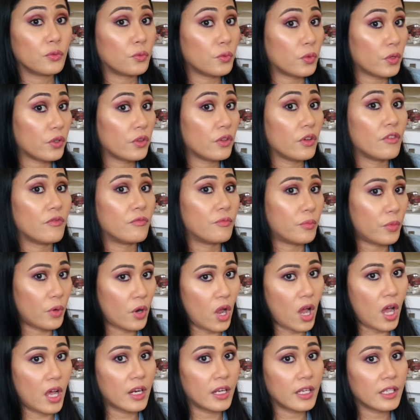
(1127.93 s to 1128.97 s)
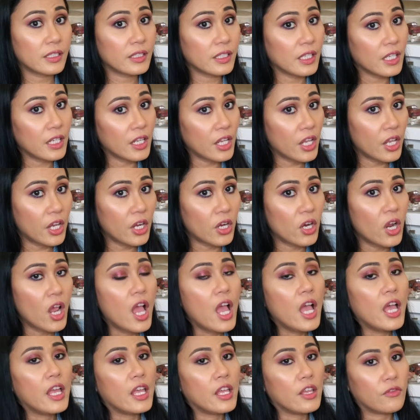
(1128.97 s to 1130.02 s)
worth of products in here
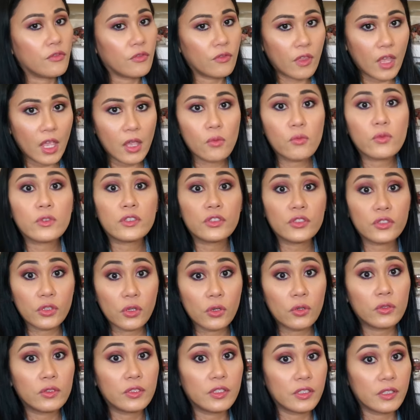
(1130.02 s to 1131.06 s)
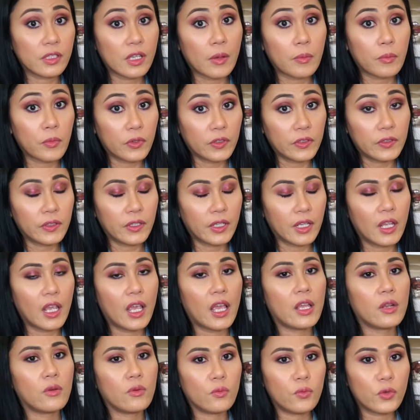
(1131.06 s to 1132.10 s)
if they were sold separately
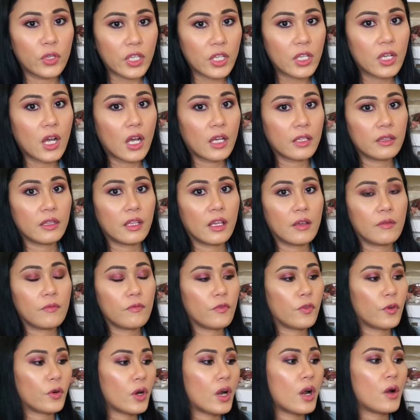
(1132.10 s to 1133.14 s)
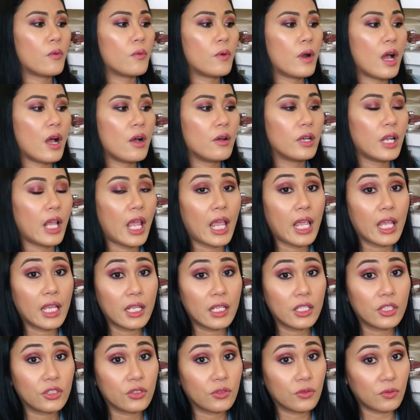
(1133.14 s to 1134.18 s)
and we got them for around
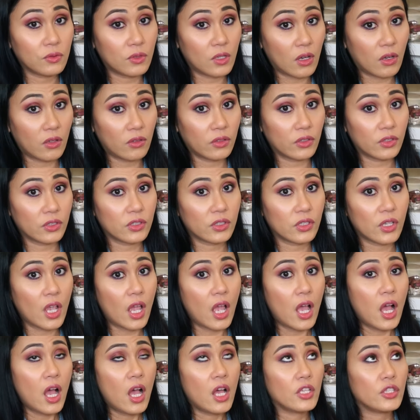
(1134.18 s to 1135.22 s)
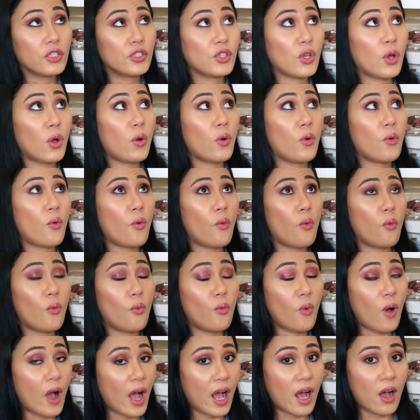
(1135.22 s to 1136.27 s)
$82. So,
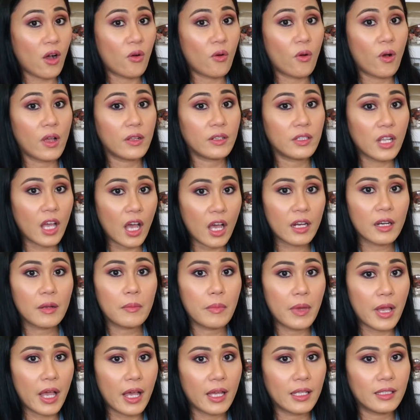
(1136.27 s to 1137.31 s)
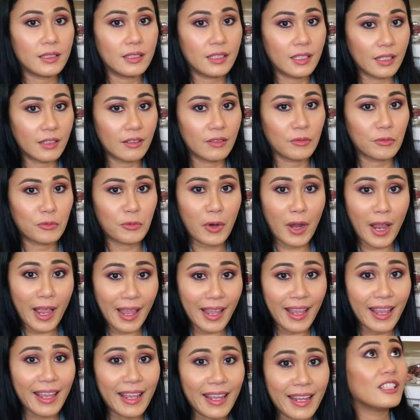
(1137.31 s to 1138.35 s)
wow, not a bad deal,
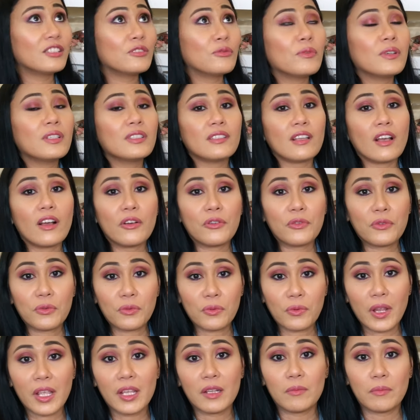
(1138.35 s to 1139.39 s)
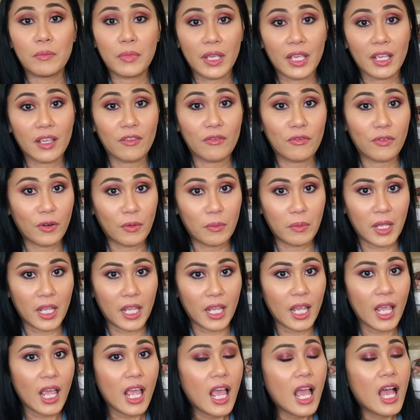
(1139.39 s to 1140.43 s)
right? This was a great pick for
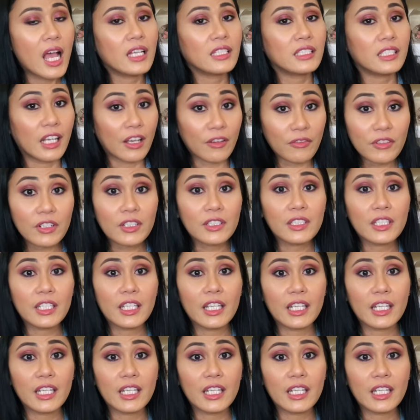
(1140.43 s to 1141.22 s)
me. Definitely